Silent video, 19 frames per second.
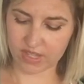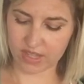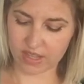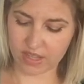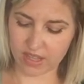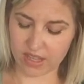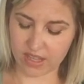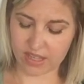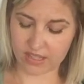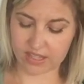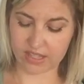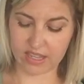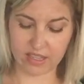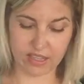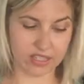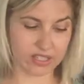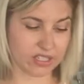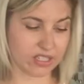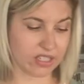yes, that
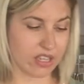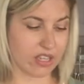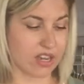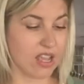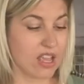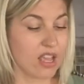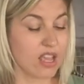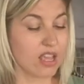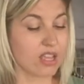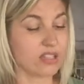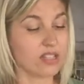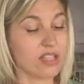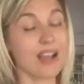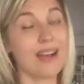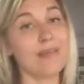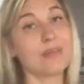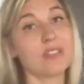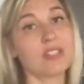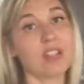looks good. It's
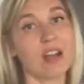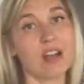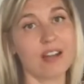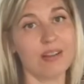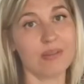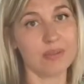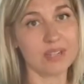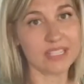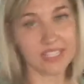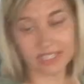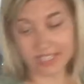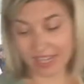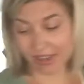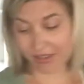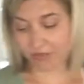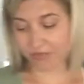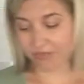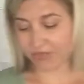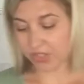almost all wilted
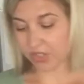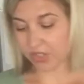down. So